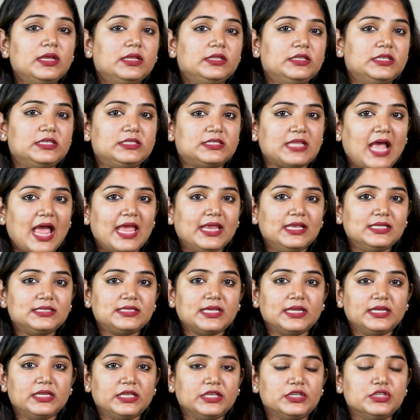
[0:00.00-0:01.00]
The science
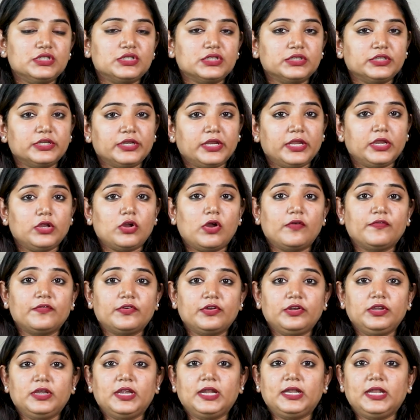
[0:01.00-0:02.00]
and engineering of
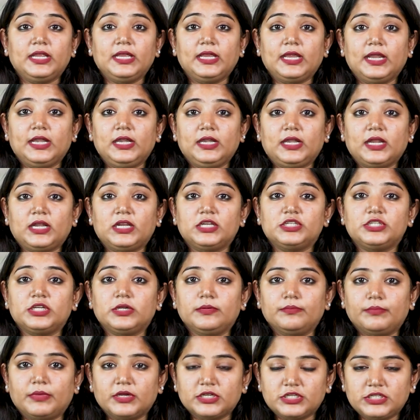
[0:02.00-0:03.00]
creating
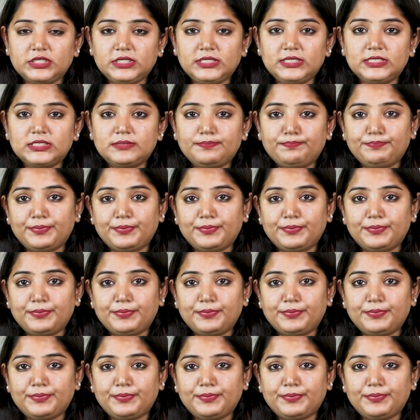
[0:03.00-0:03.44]
intelligent machines,